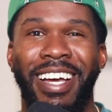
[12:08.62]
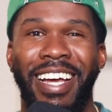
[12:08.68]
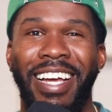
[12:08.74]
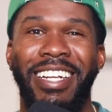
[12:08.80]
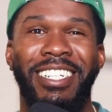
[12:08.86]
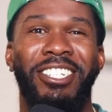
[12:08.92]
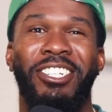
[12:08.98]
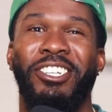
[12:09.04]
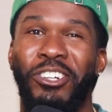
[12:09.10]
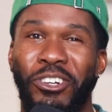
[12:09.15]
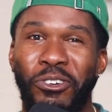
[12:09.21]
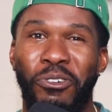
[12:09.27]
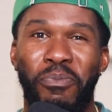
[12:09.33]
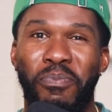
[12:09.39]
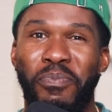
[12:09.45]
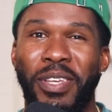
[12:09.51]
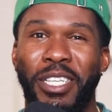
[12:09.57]
Each
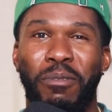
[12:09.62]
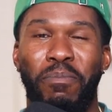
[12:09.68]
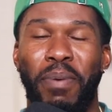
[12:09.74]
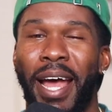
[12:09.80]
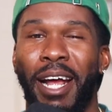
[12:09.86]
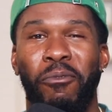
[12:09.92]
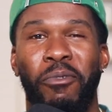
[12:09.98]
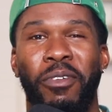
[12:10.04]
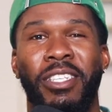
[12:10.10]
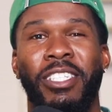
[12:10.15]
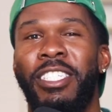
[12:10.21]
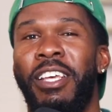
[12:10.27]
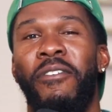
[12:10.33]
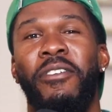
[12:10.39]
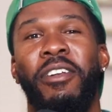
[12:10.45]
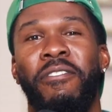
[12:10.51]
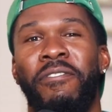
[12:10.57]
scoop is packed with
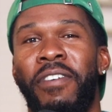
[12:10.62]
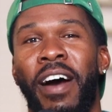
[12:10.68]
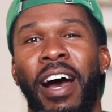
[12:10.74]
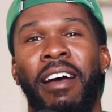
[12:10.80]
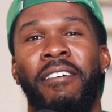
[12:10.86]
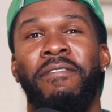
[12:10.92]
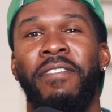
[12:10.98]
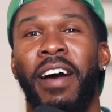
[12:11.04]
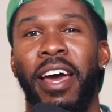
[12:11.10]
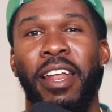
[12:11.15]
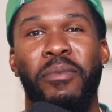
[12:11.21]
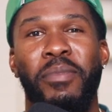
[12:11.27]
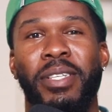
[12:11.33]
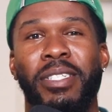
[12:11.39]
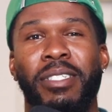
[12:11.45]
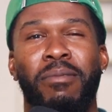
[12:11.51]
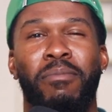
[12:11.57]
75
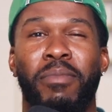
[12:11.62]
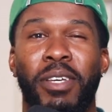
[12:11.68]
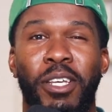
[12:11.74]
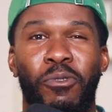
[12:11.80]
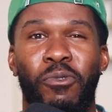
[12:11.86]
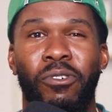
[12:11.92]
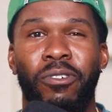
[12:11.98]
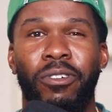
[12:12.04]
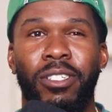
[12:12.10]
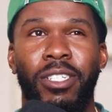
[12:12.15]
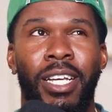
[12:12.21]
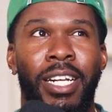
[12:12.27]
vitamins, minerals,